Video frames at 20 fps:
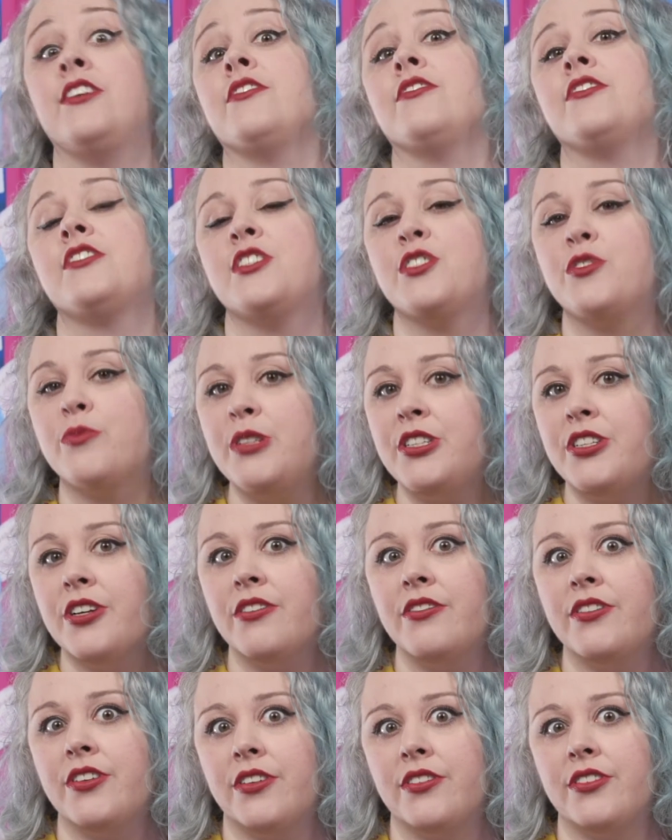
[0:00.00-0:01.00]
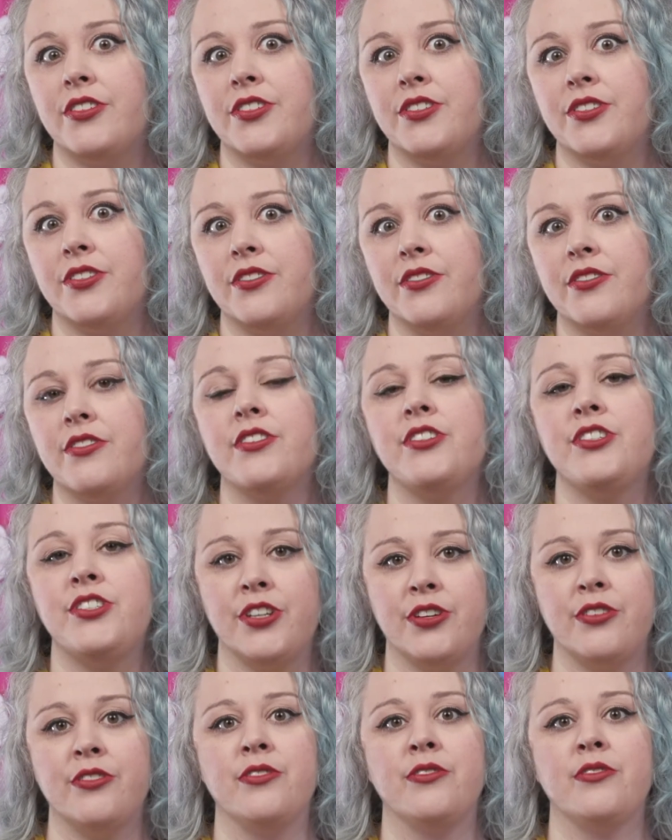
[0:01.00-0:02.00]
since we don't know the truth,
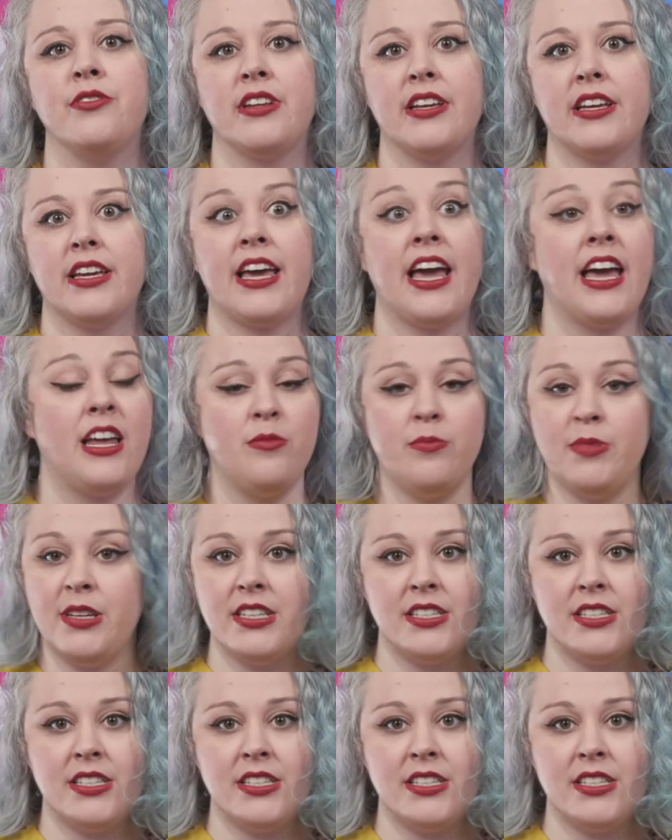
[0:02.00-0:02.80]
Joan can be a